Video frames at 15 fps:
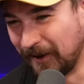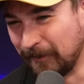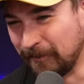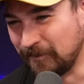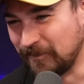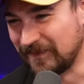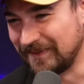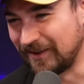
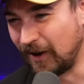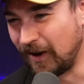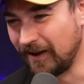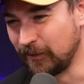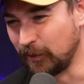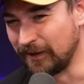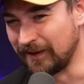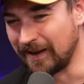Um,
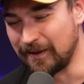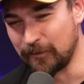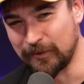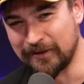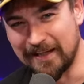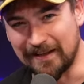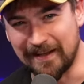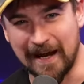Don, when they when
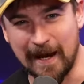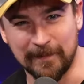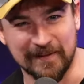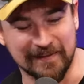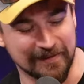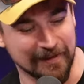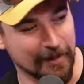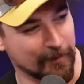they capped
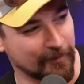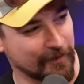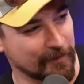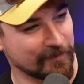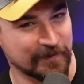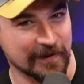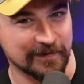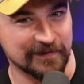us up from
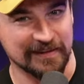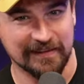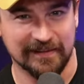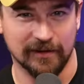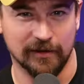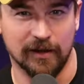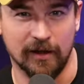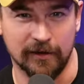50
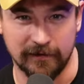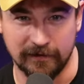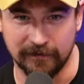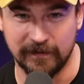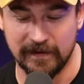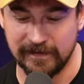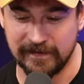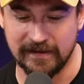to
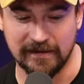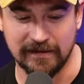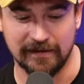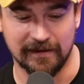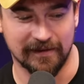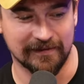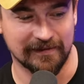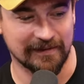150,
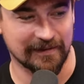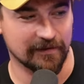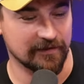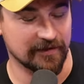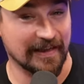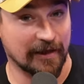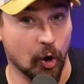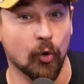
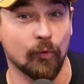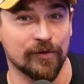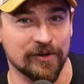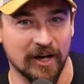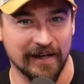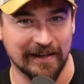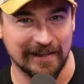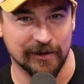like
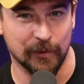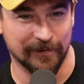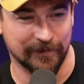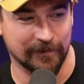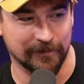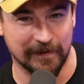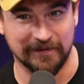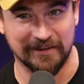overnight he went
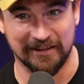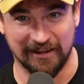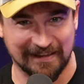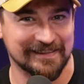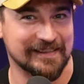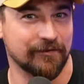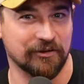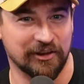from 50 to like
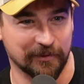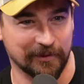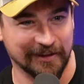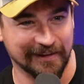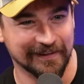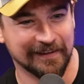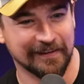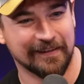
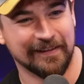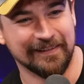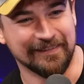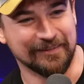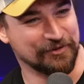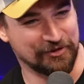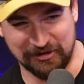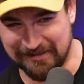73 yeah
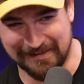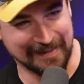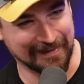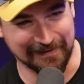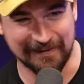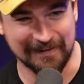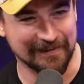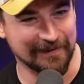it's just like
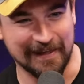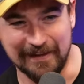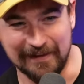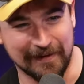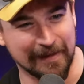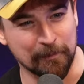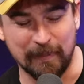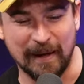they
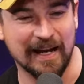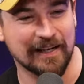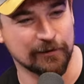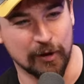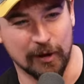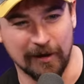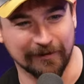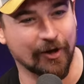they
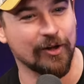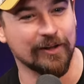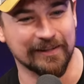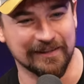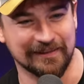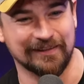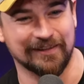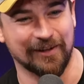backlogged all
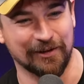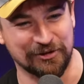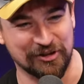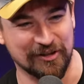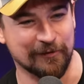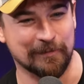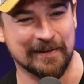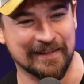his
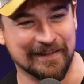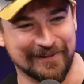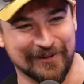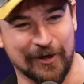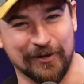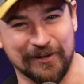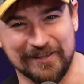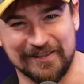achievements and
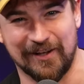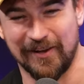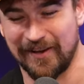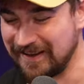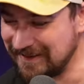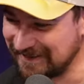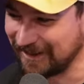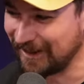all his all
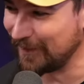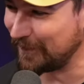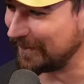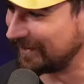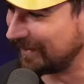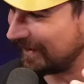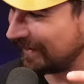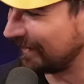that stuff
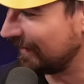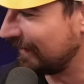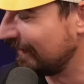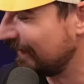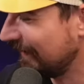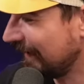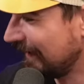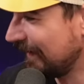and and uh
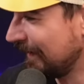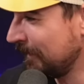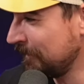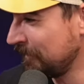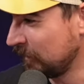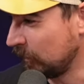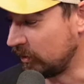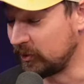
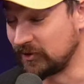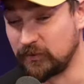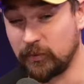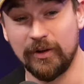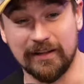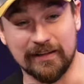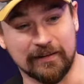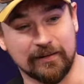which was
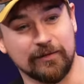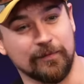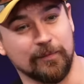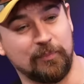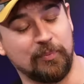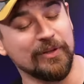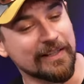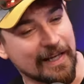really
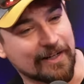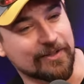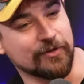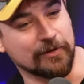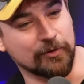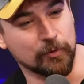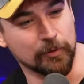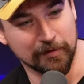pretty
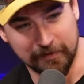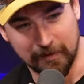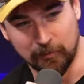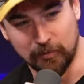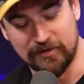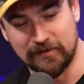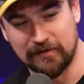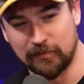actually cool of them
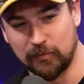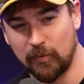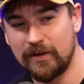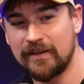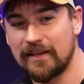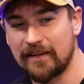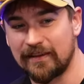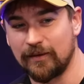which uh-huh. is one of
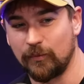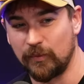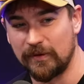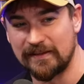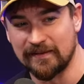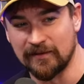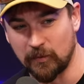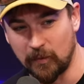the, th-
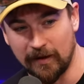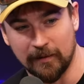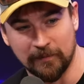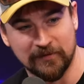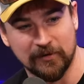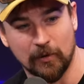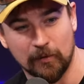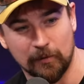reasons why i'm
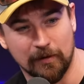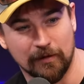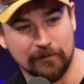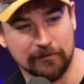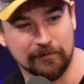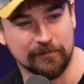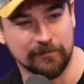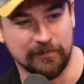so
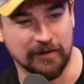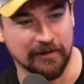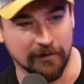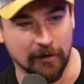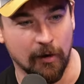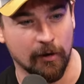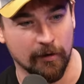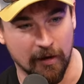freaking
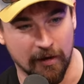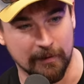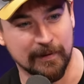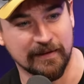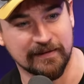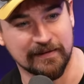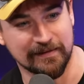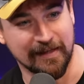hard on
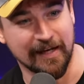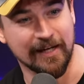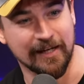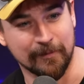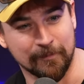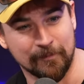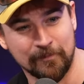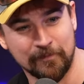about this
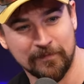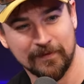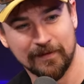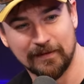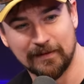game mm-hmm.